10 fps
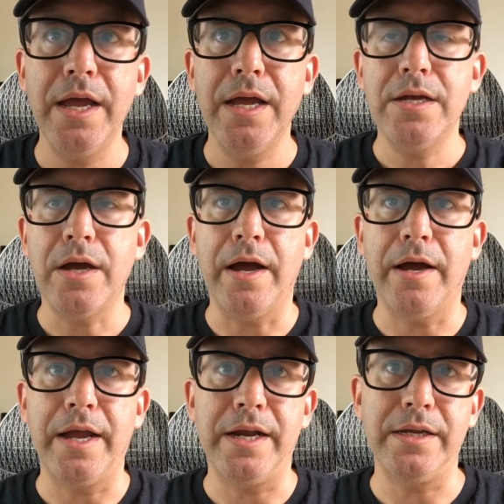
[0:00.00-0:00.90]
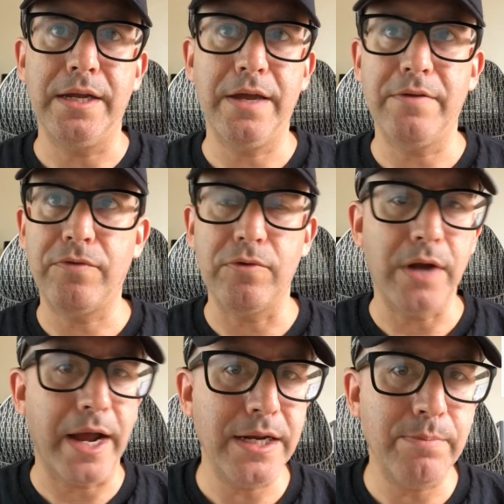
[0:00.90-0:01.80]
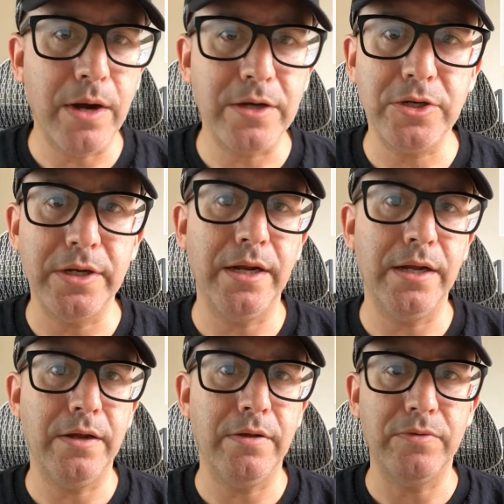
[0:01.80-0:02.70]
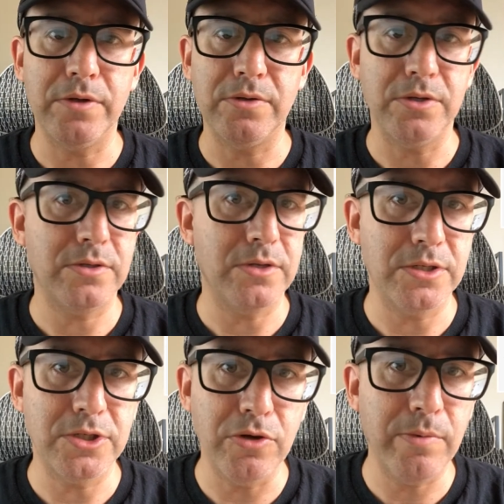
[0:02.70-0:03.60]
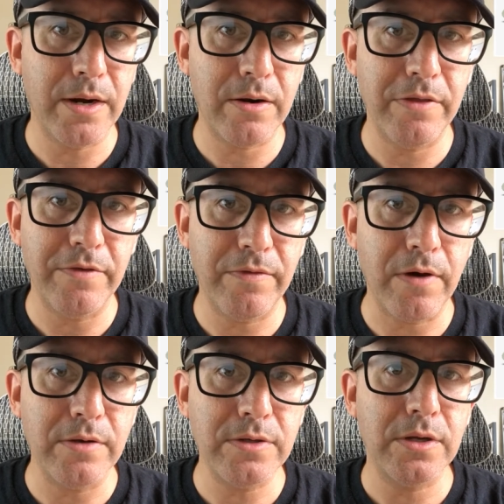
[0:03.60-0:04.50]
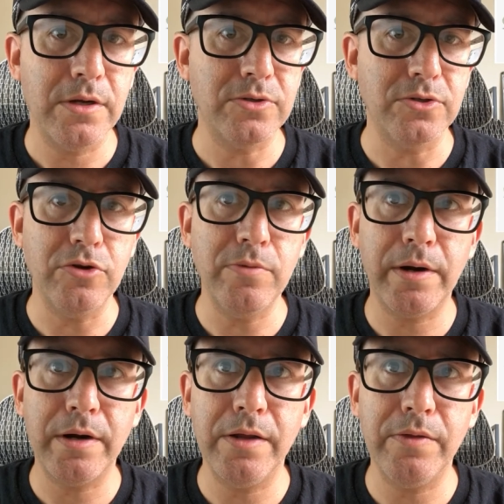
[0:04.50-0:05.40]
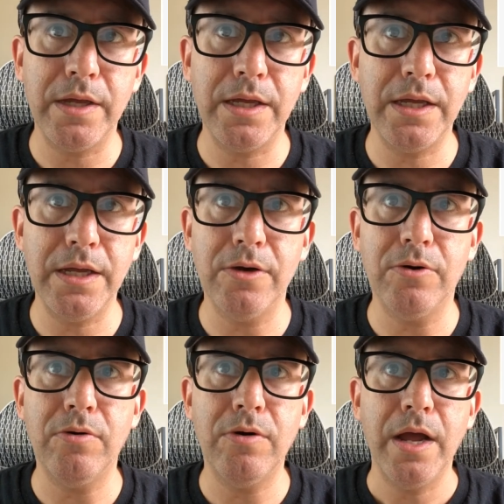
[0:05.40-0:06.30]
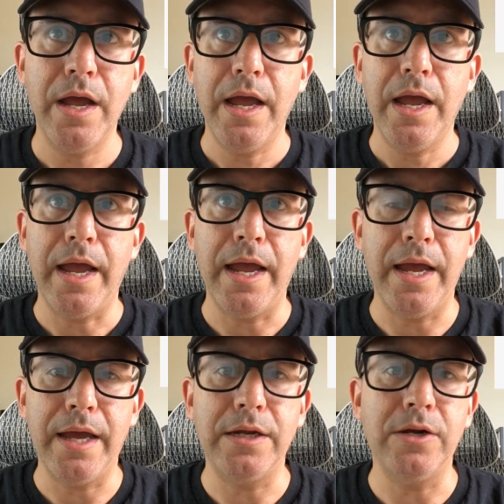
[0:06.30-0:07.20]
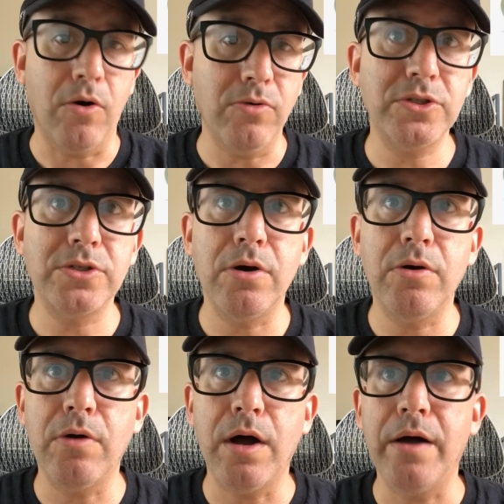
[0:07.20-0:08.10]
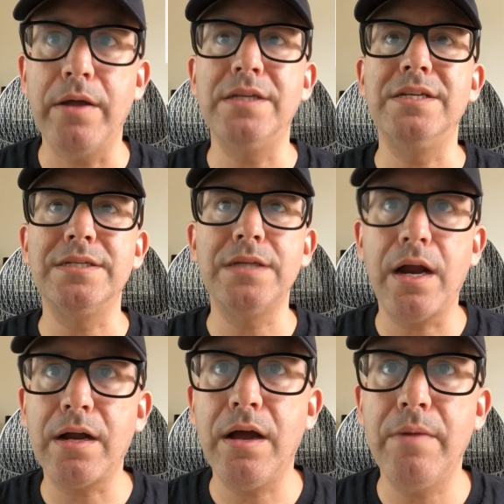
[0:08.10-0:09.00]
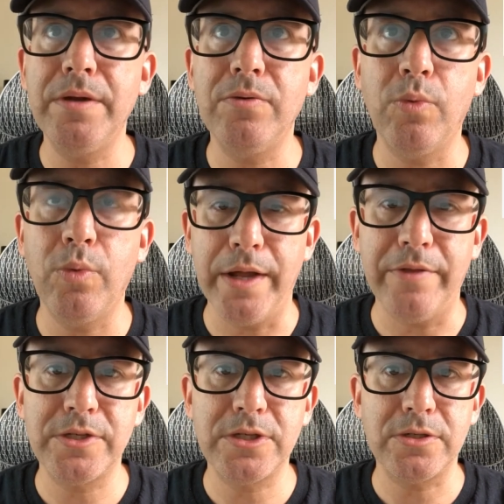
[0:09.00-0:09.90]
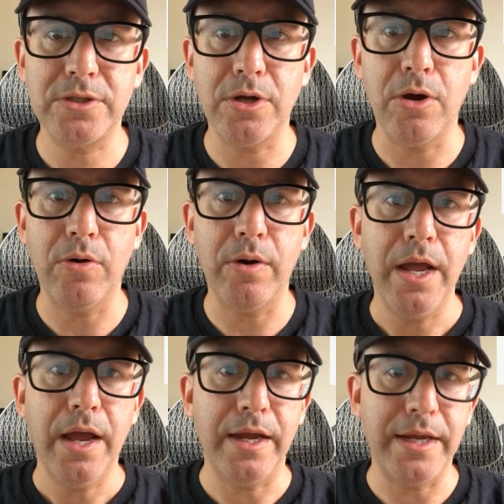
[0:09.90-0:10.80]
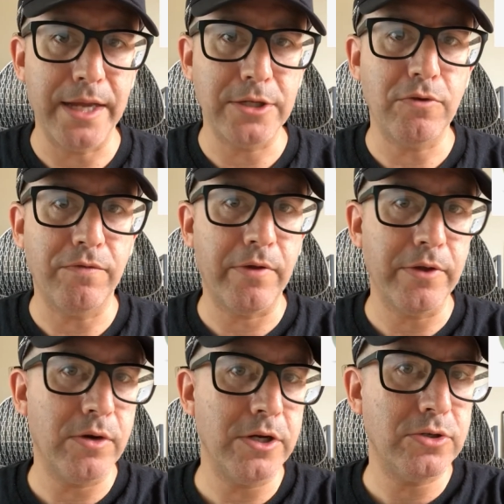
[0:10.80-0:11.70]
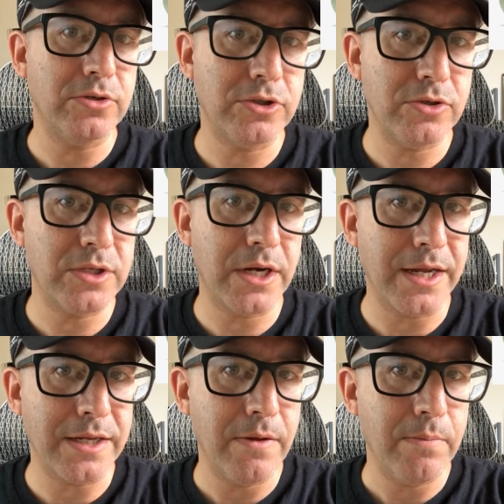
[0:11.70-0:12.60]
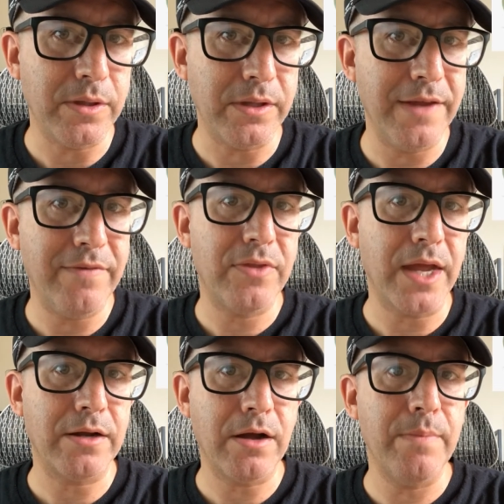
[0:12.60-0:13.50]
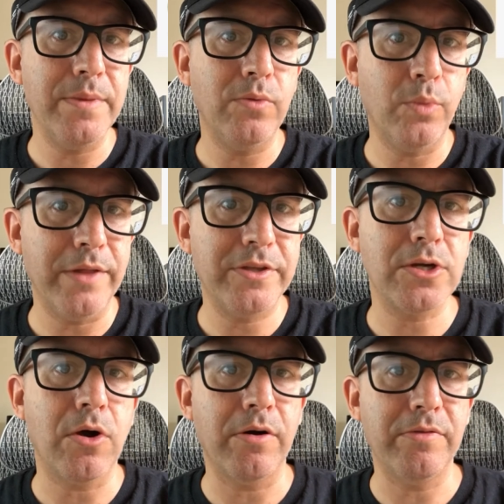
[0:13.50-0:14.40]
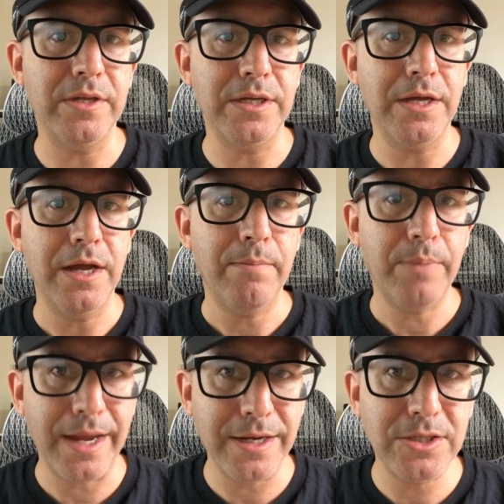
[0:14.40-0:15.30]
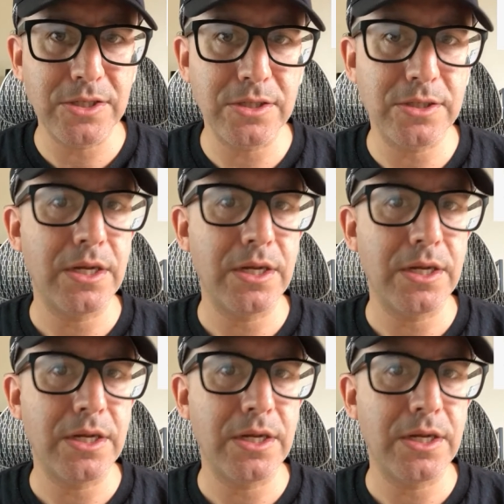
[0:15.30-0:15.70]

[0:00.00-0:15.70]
And again, for $90, you're getting the Zoom Air in the front, Zoom Air in the heel, and it also it does not come in widths. So again, so far the only 2 shoes that I believe that come in widths are the Pegasus